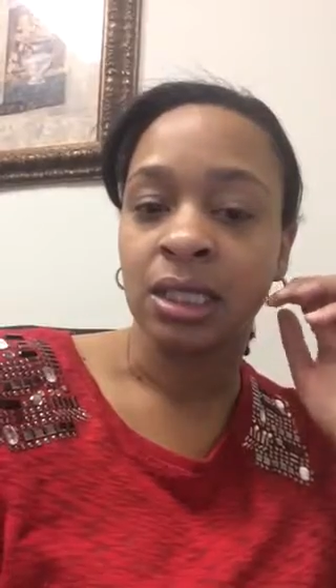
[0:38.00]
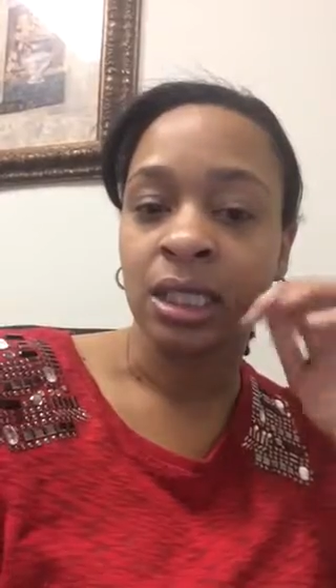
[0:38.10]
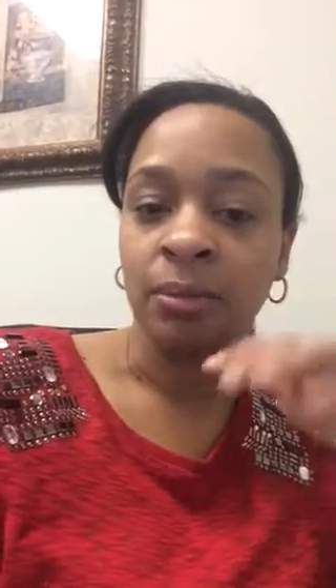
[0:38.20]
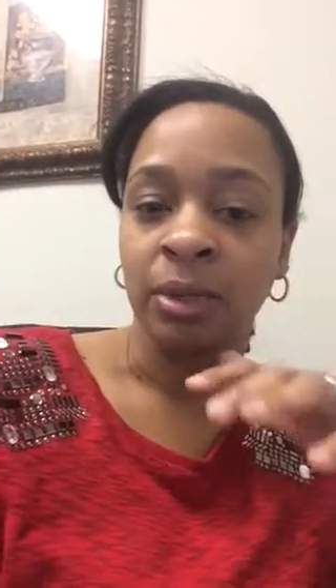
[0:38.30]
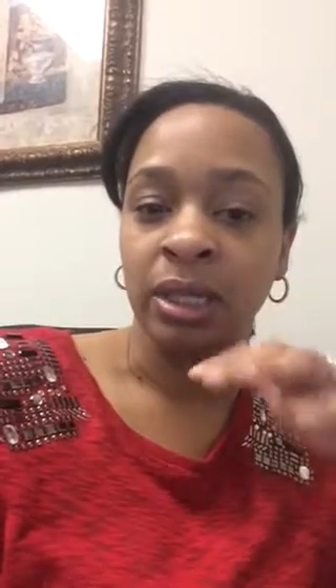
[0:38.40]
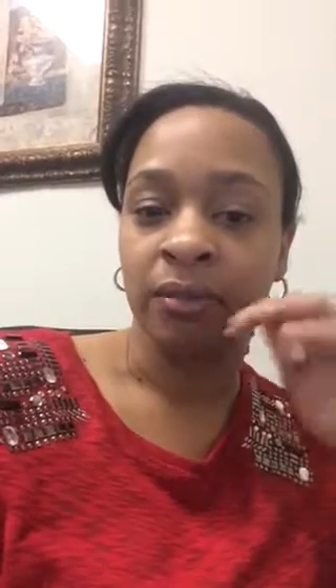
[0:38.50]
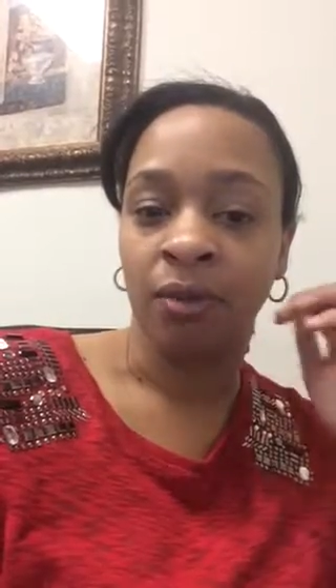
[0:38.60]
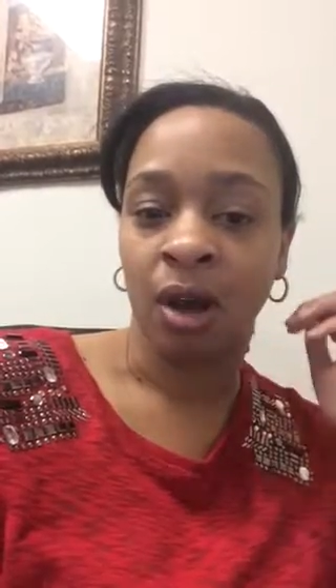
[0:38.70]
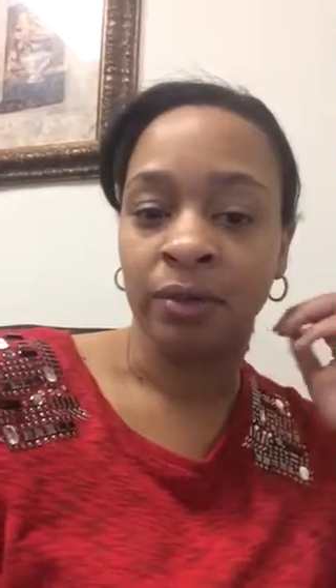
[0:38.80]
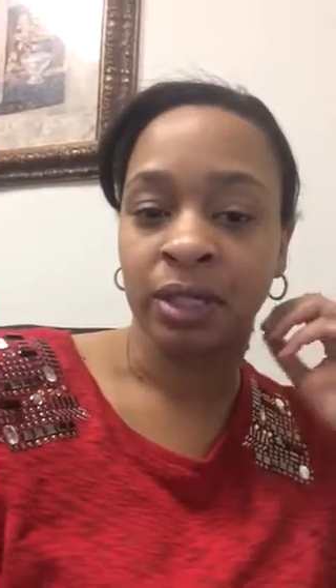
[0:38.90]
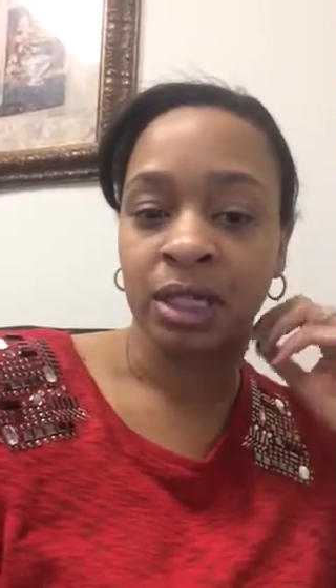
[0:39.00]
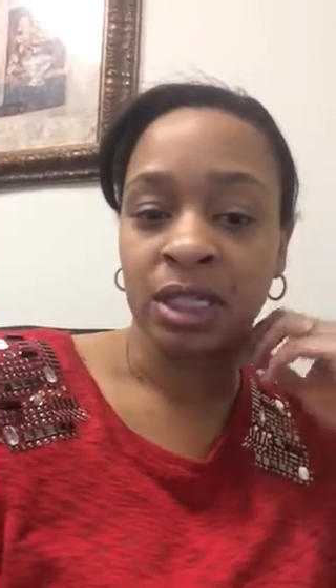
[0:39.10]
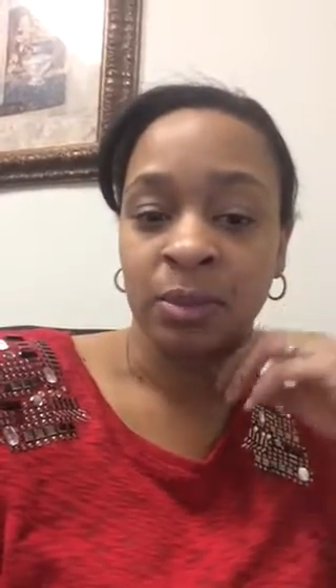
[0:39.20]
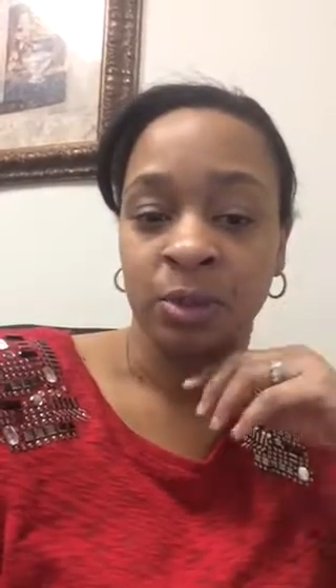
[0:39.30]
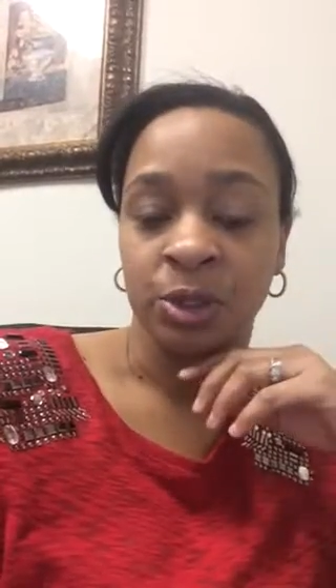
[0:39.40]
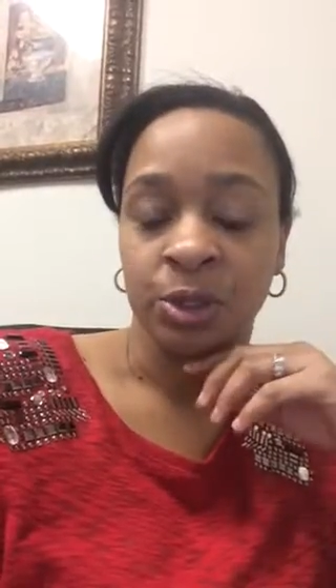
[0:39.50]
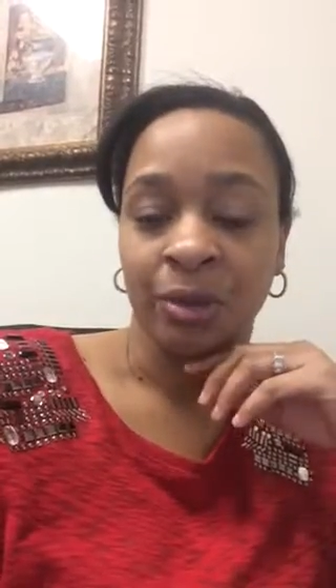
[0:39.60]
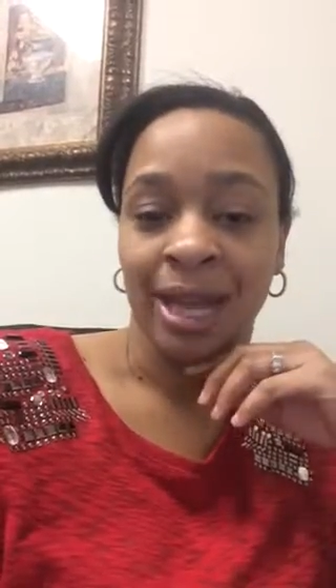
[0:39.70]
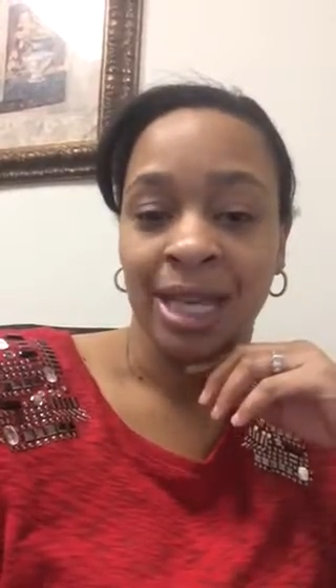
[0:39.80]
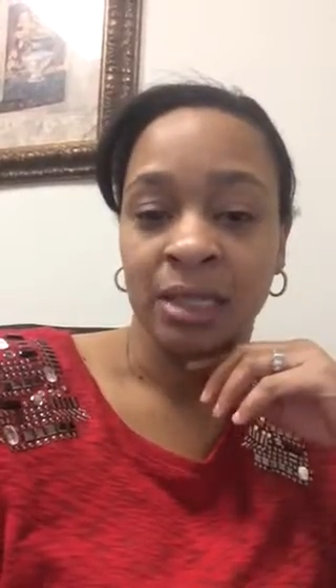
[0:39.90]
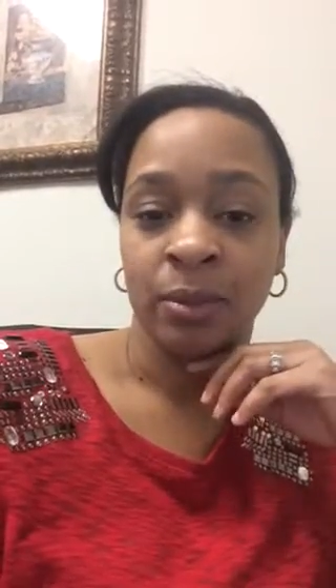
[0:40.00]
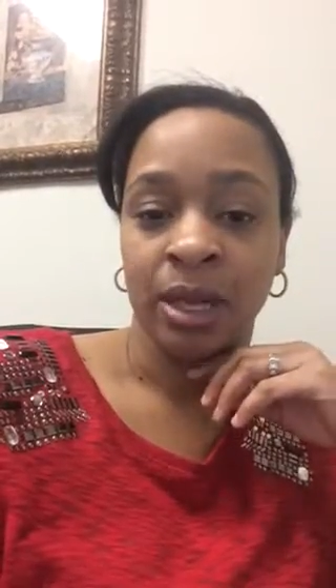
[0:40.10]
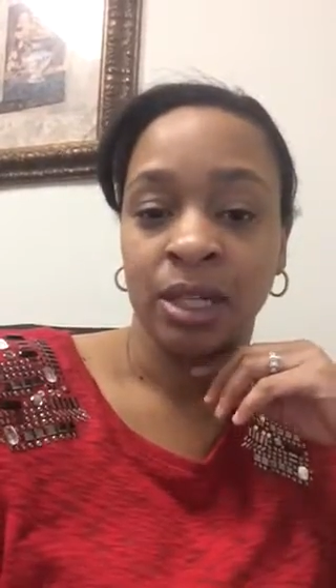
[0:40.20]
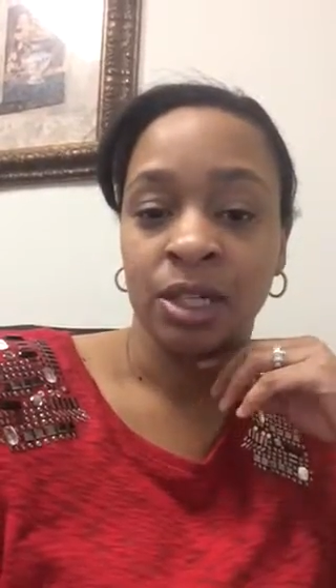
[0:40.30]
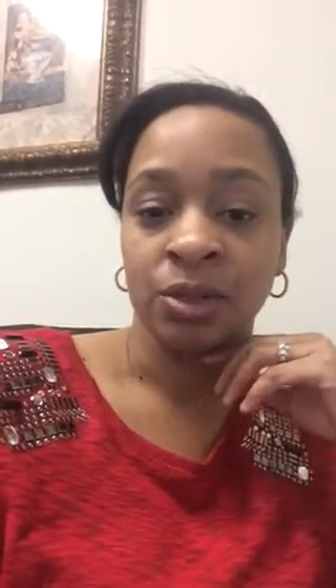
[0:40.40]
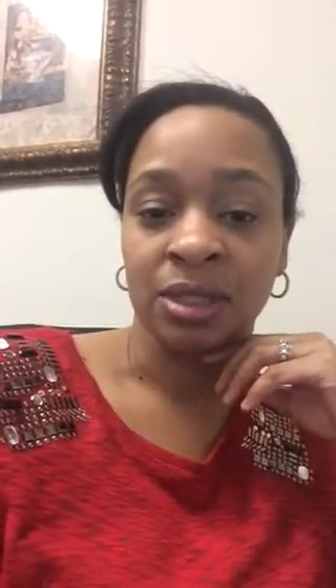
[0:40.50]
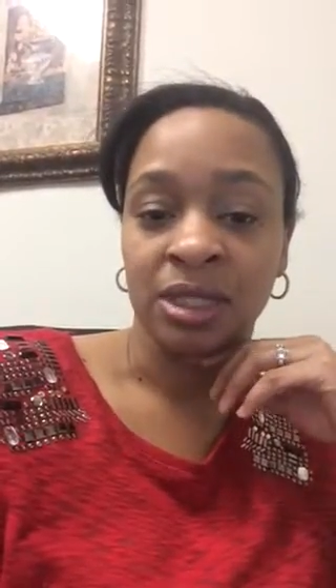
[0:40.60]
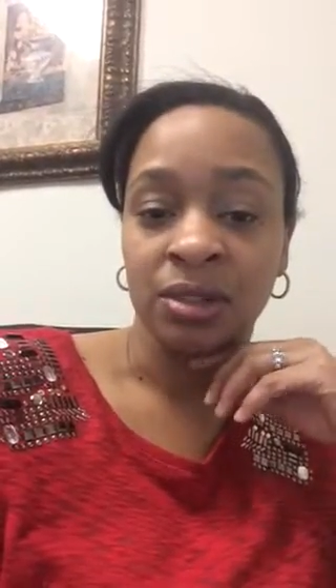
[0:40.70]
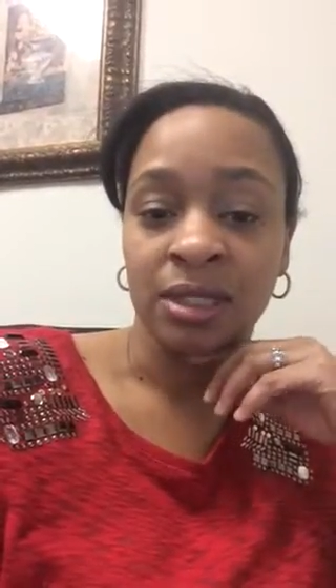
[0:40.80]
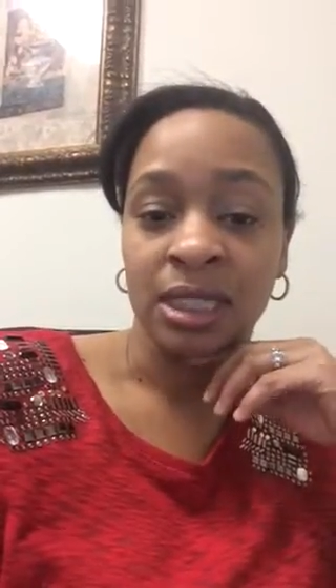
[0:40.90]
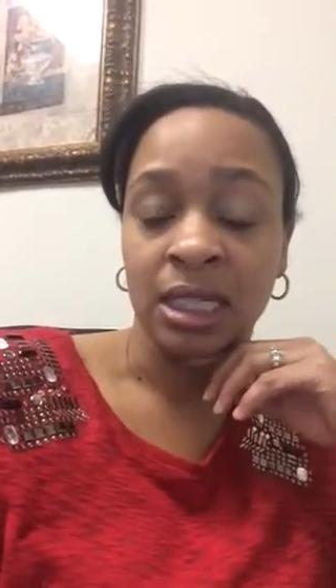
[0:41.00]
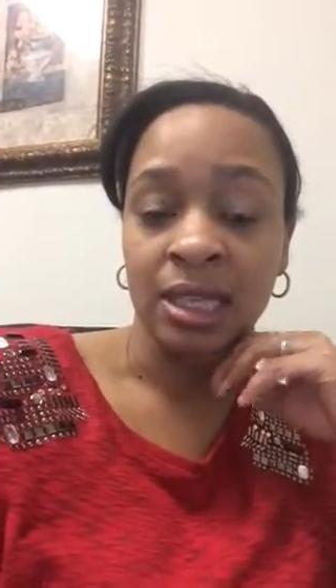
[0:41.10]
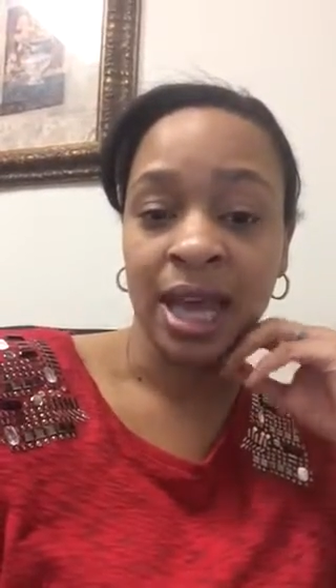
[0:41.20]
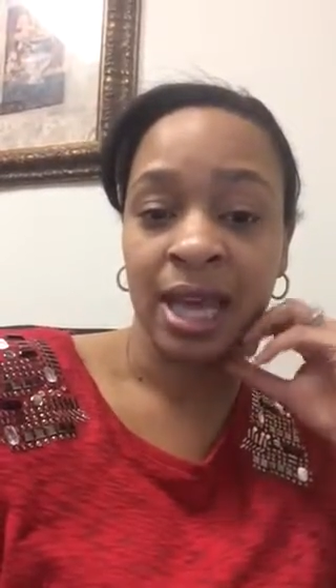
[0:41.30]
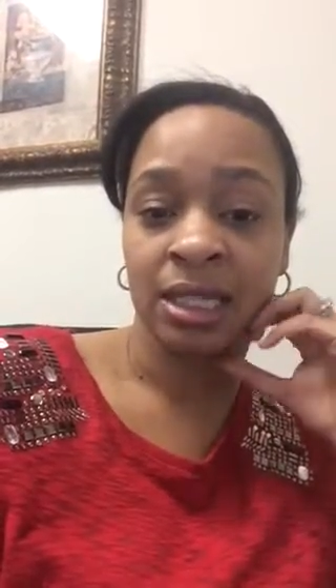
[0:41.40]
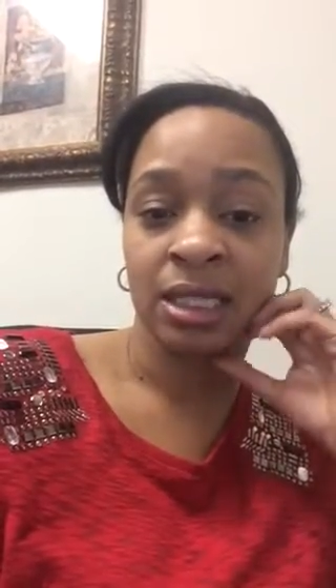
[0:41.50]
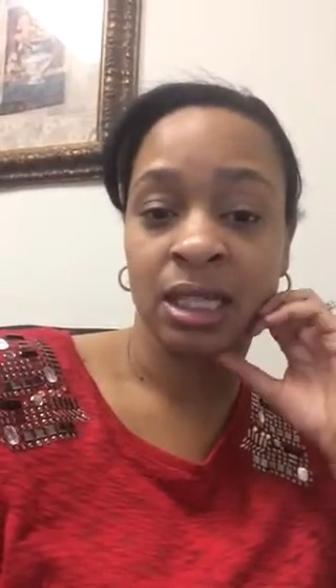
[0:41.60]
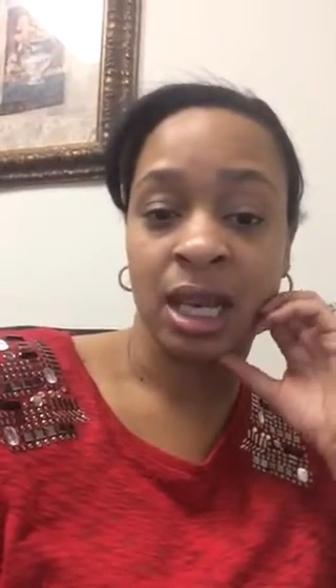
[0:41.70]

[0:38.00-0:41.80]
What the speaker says: deeply involved in a spiritual aspect, and you'll still see that